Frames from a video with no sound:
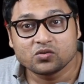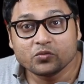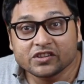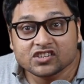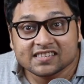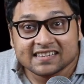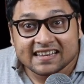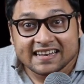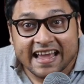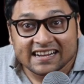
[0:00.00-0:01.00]
which is
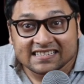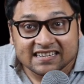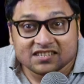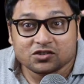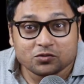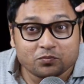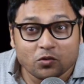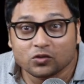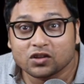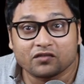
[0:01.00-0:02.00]
connected to
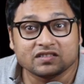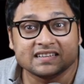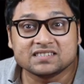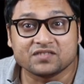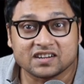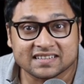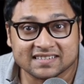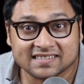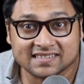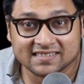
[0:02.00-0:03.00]
both of these
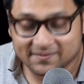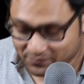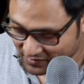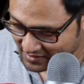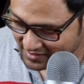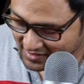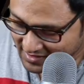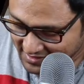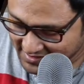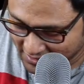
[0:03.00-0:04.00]
vertices.
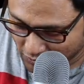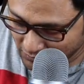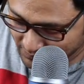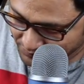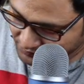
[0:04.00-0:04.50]
So,